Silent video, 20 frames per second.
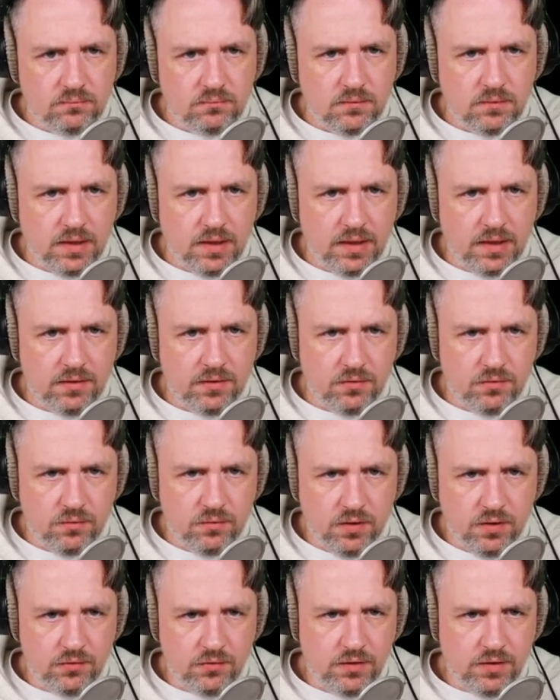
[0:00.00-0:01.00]
and do
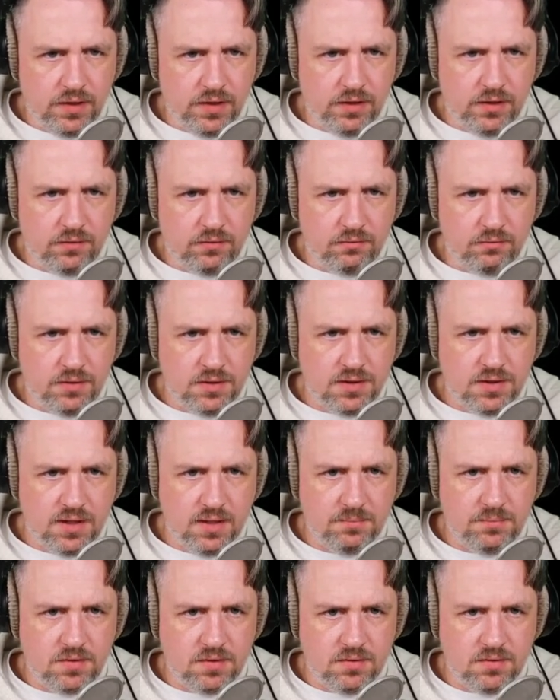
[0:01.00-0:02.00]
193
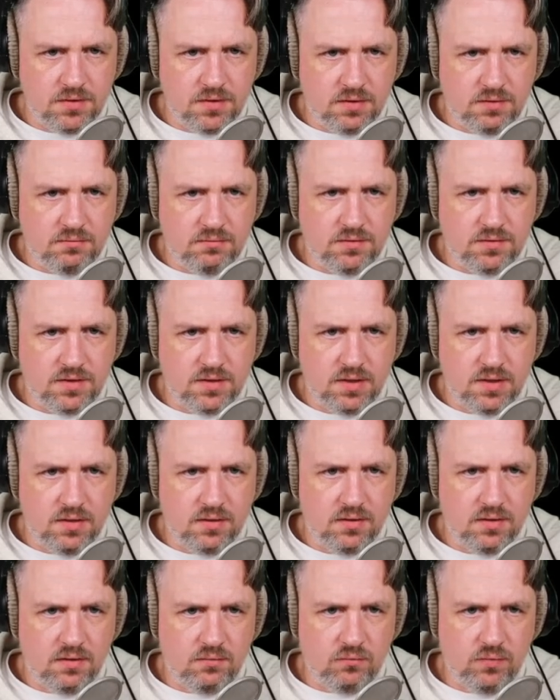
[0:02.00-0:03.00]
steps and just see
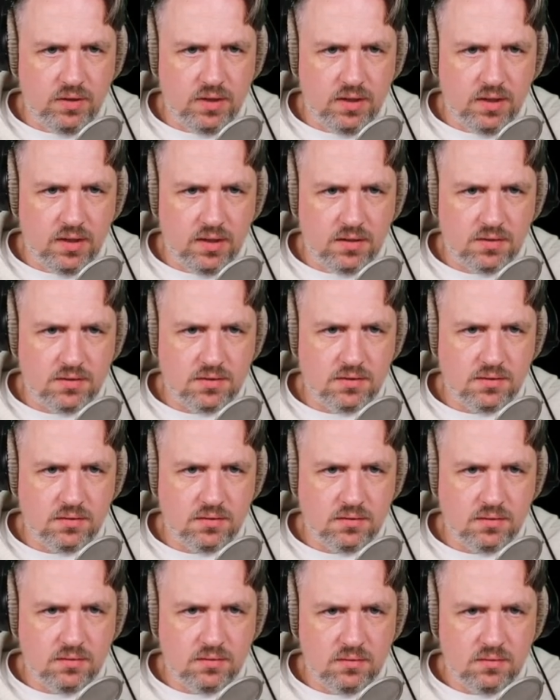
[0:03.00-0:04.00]
that we get
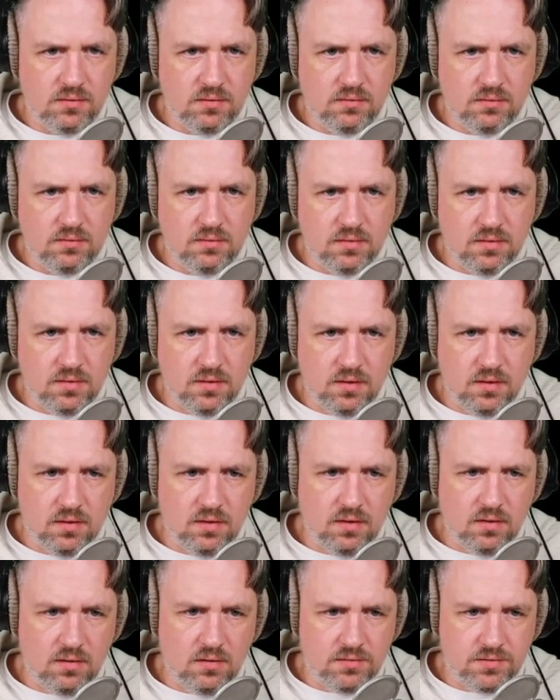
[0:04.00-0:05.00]

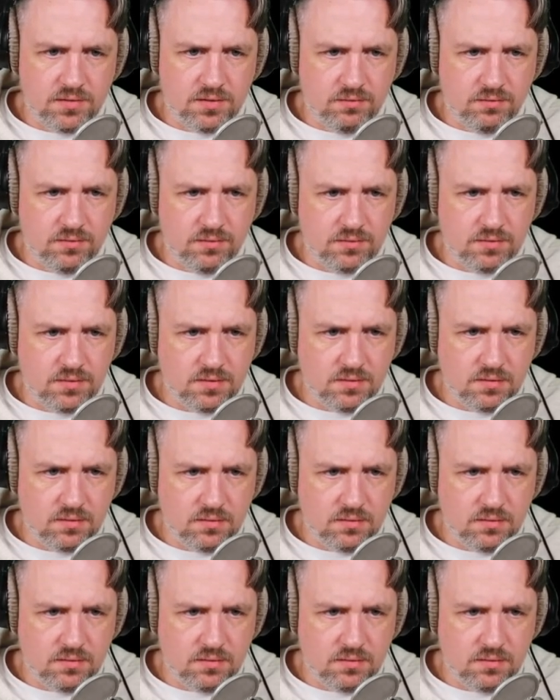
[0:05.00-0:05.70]
all zeros.